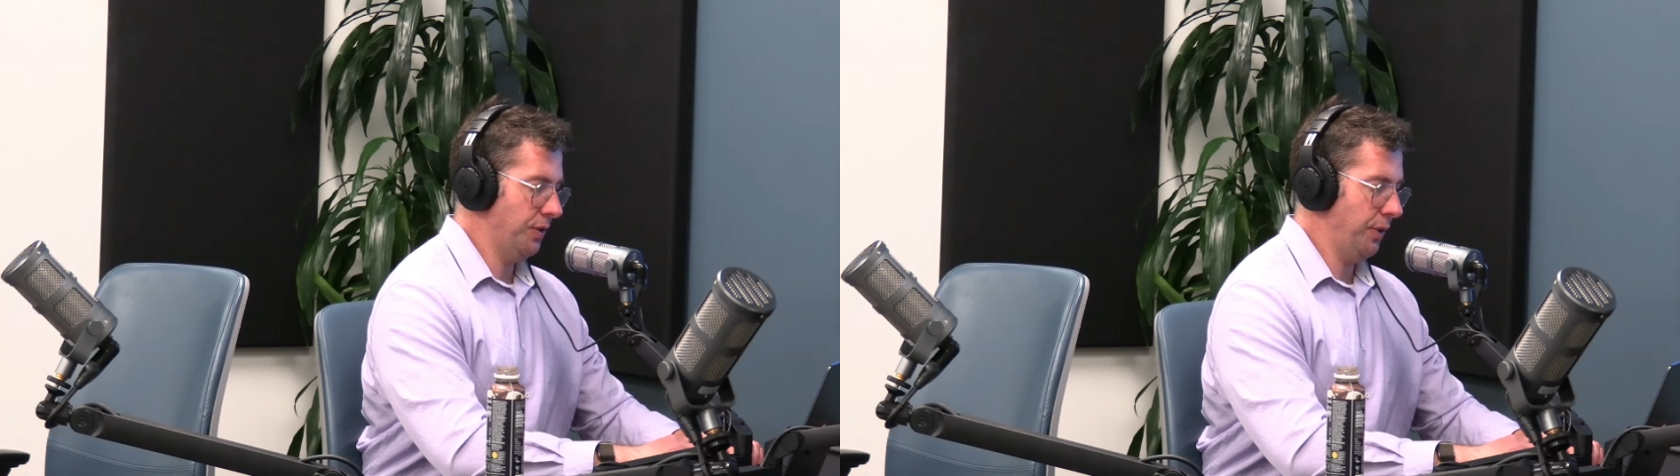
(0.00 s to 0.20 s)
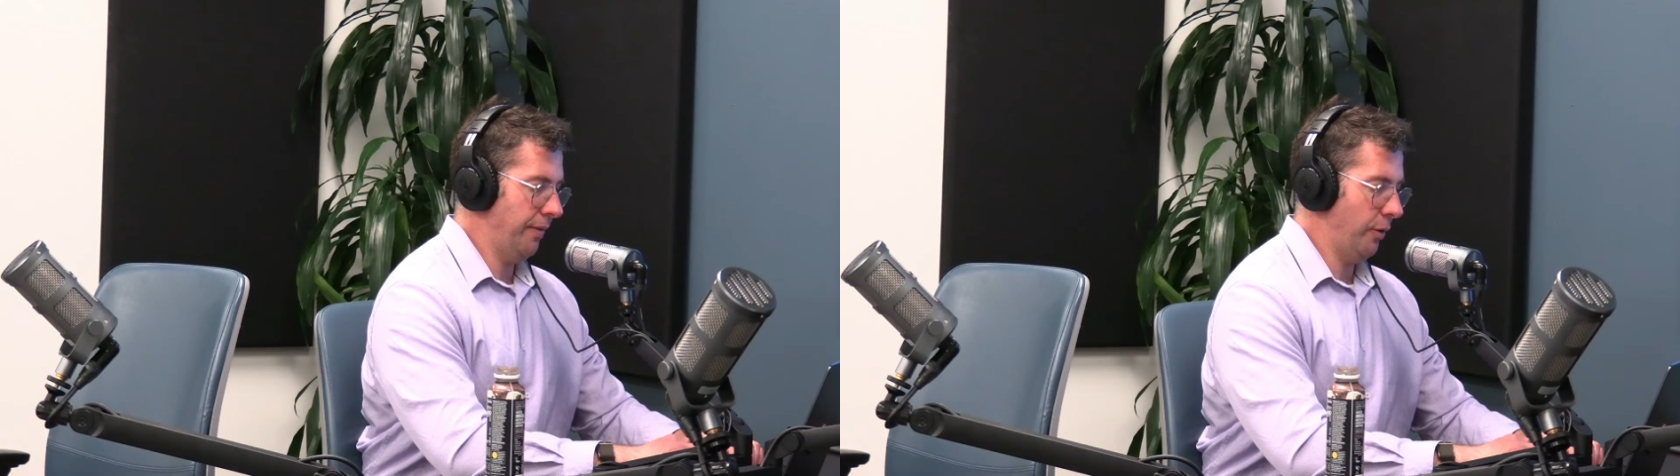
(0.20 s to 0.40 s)

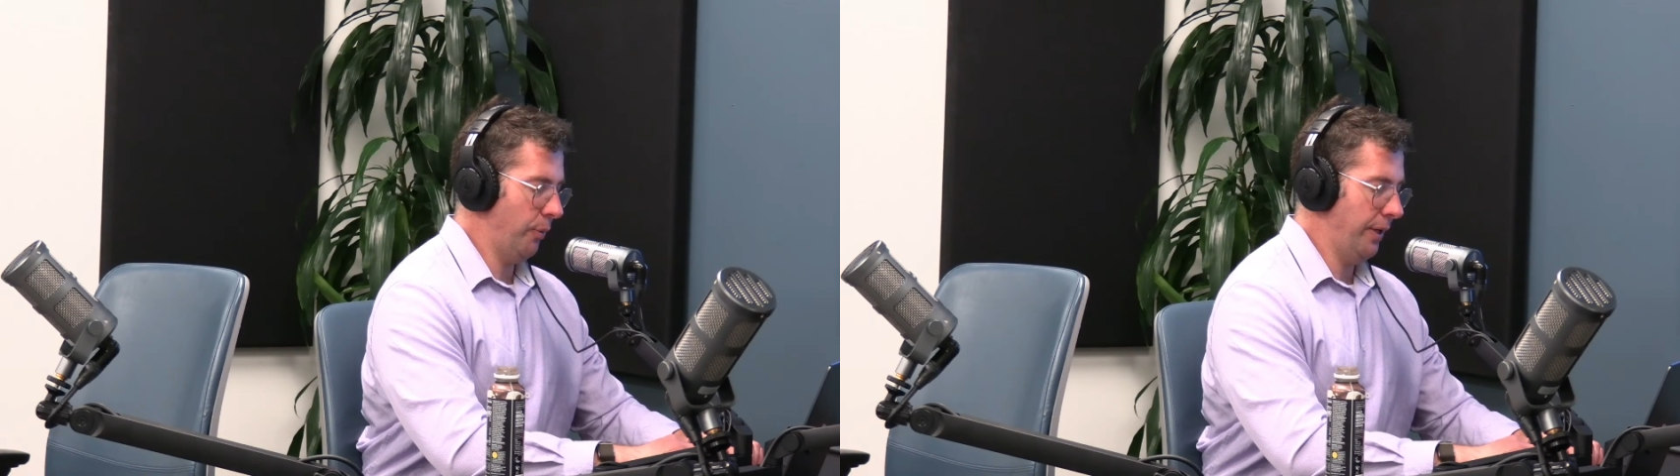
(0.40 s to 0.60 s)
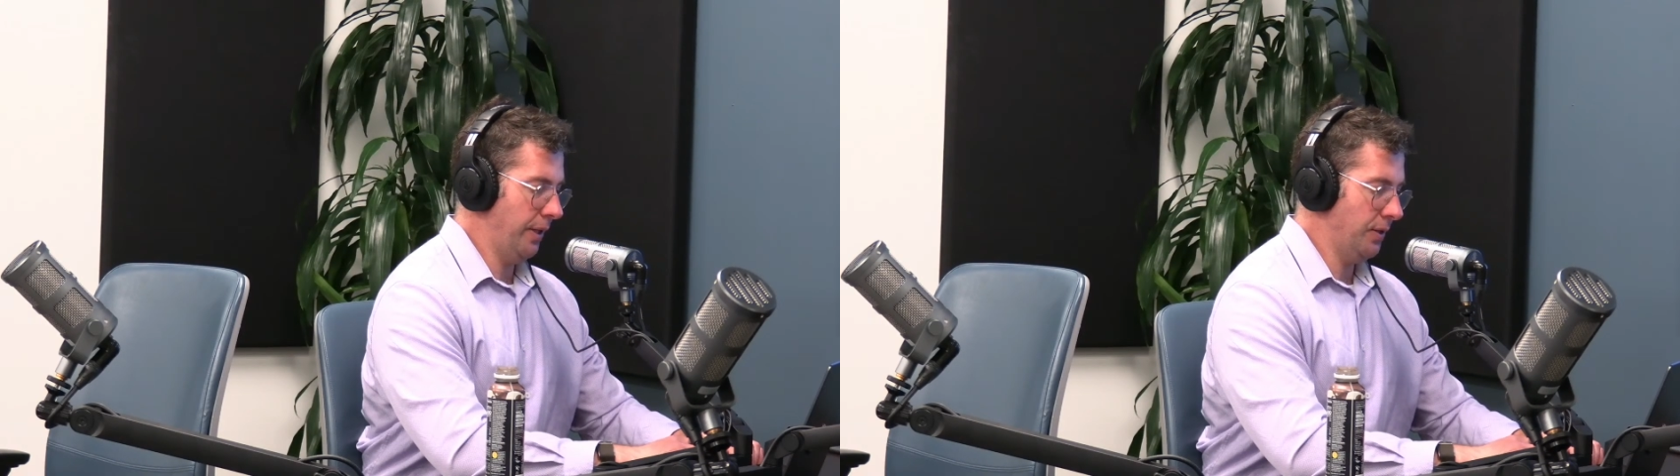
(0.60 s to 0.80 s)
You have your
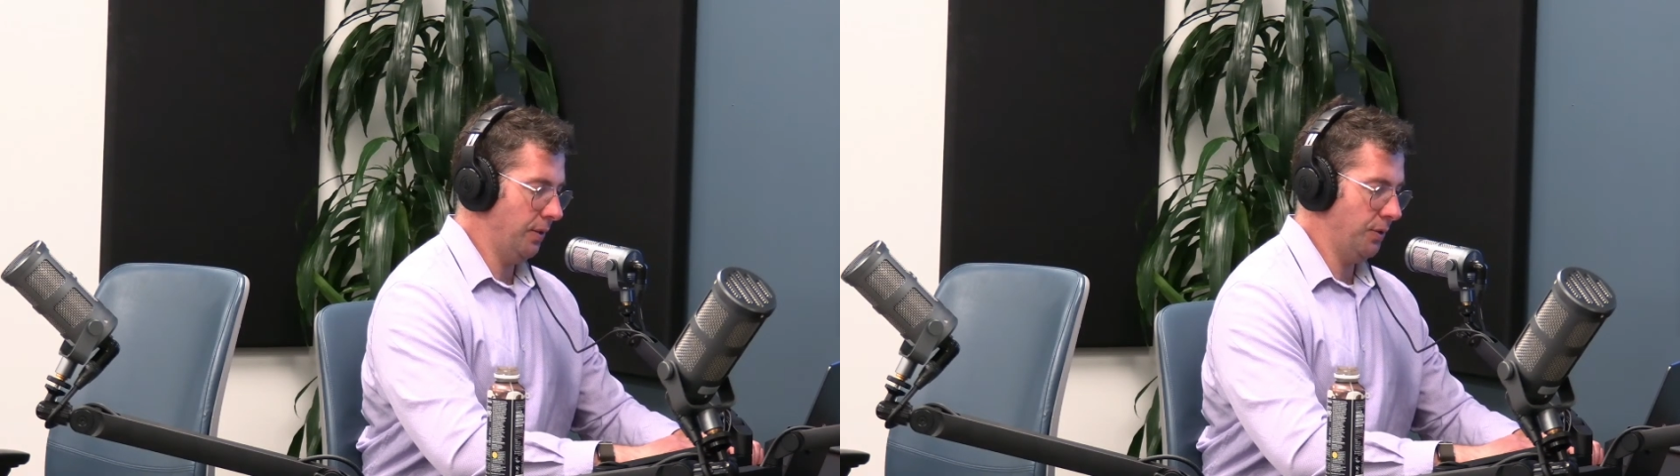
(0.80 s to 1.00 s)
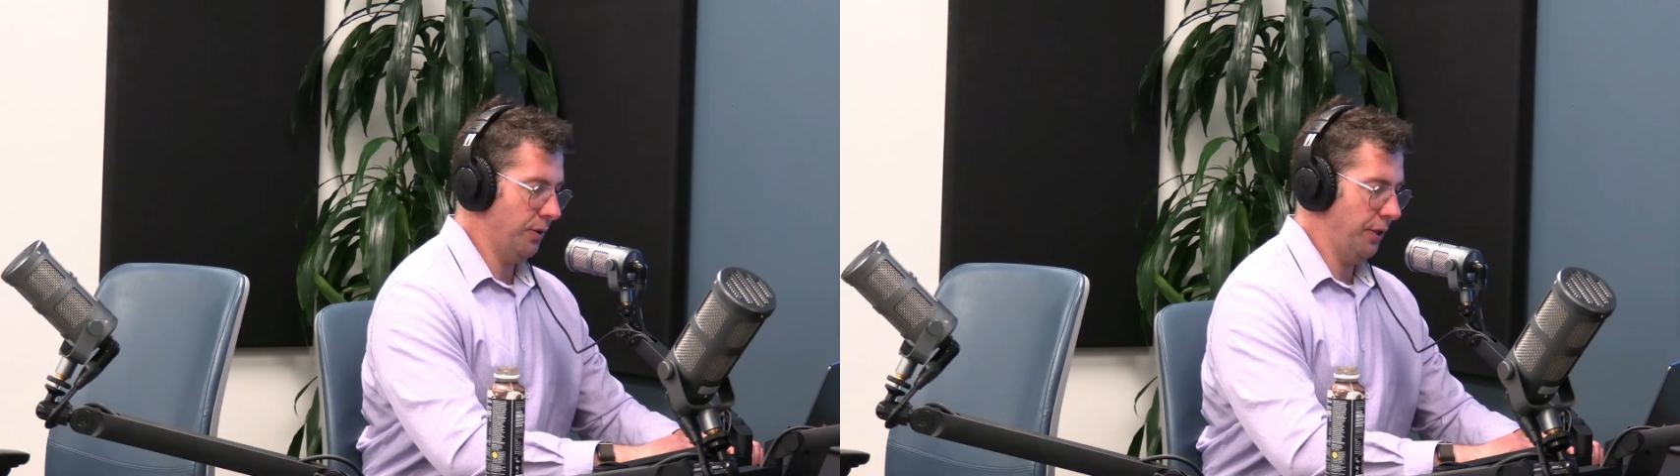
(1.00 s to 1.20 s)
rigs.
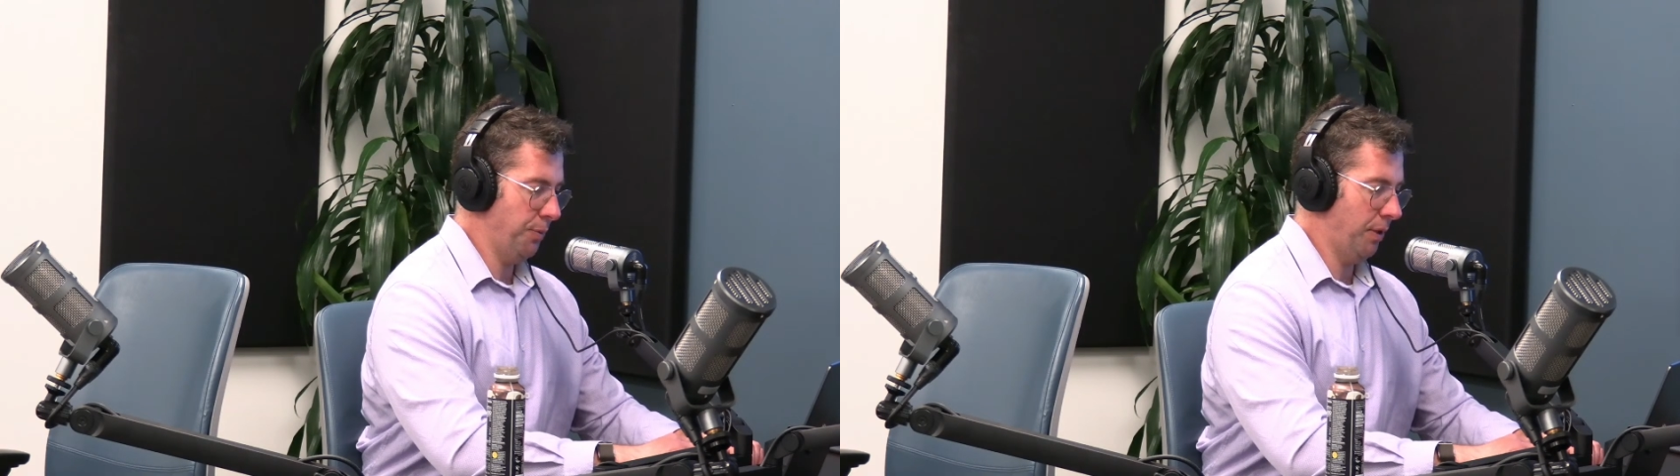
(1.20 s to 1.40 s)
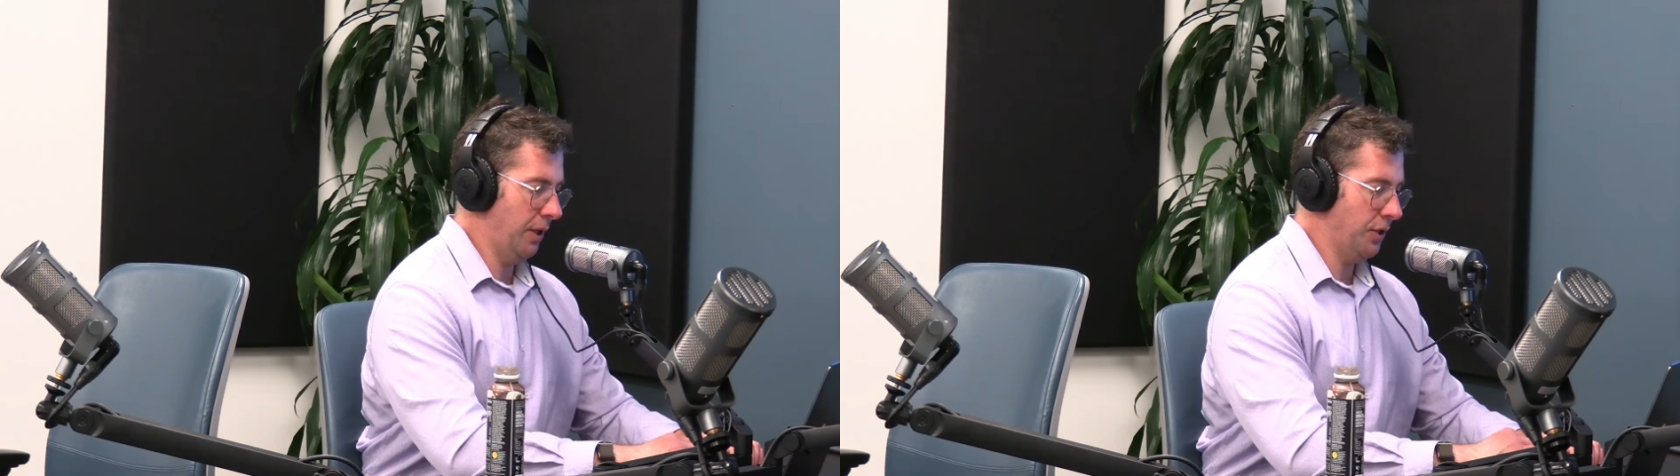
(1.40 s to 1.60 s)
Those are each
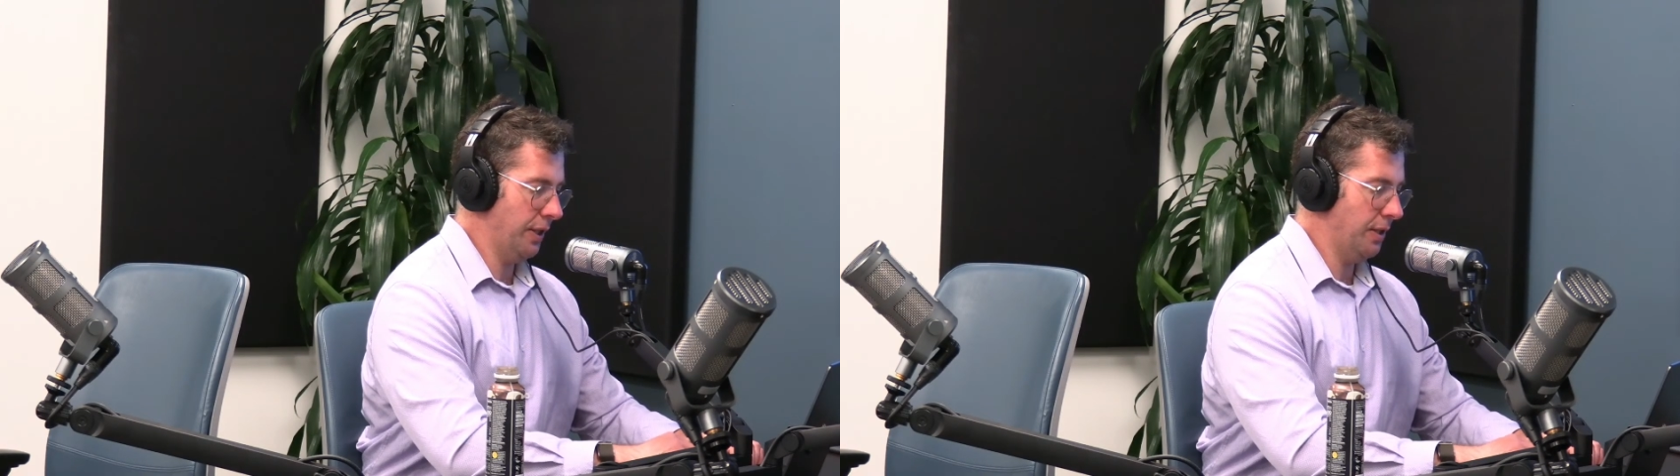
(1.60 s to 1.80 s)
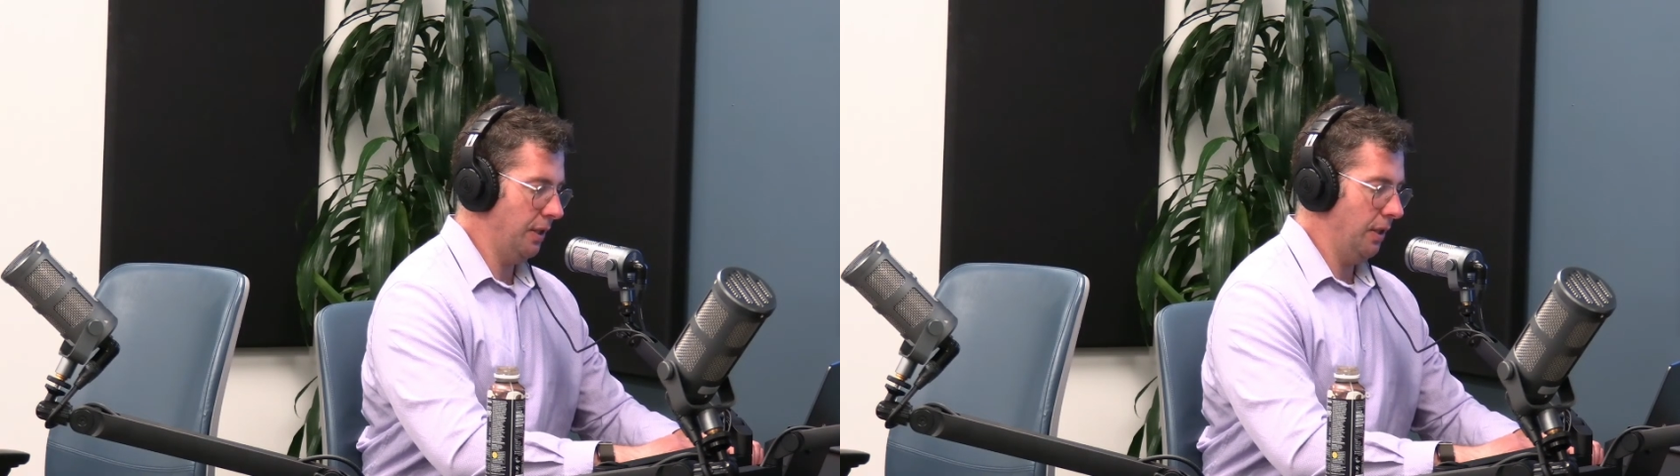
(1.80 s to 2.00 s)

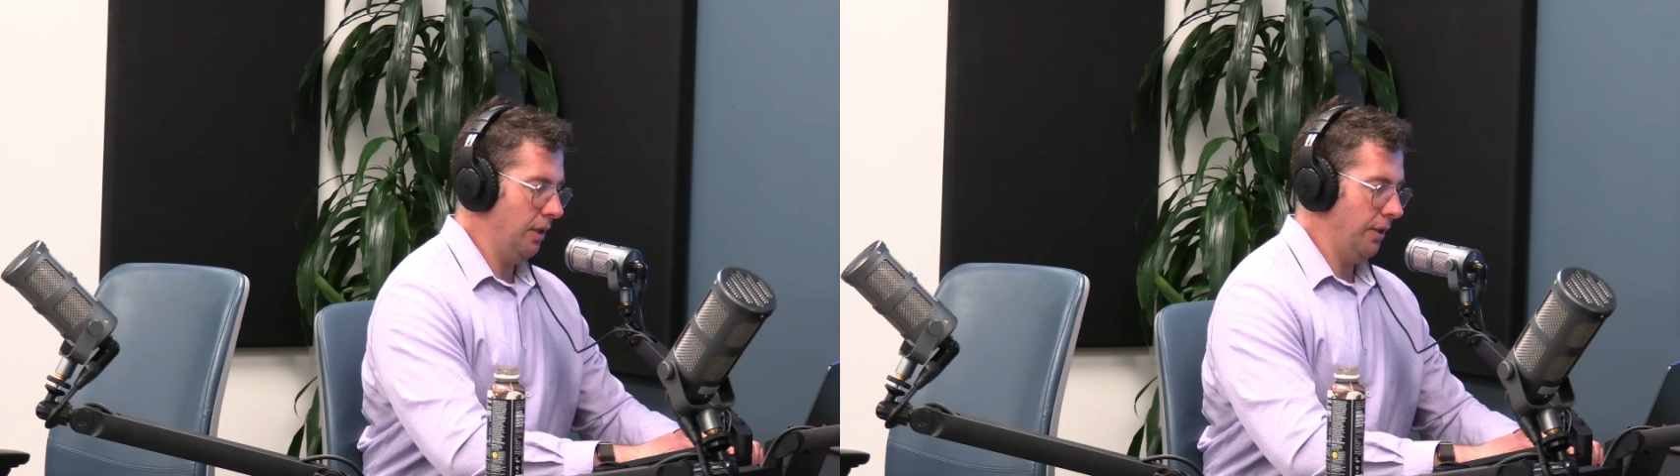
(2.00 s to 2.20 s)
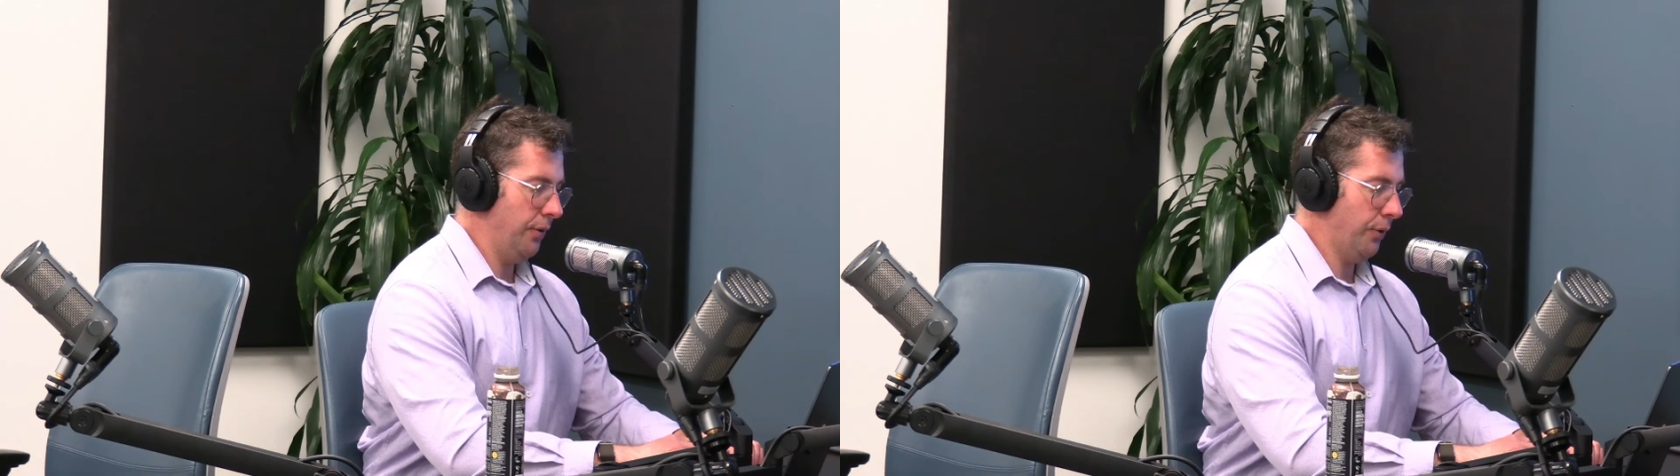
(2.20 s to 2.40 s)
project.
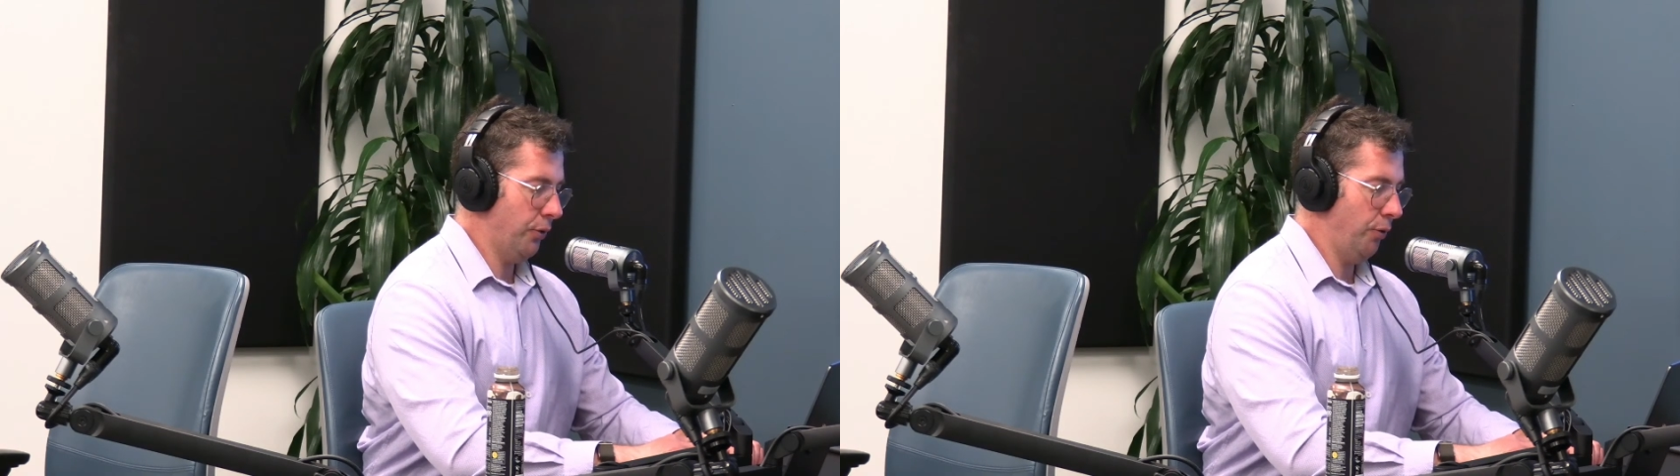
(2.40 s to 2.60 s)
your crew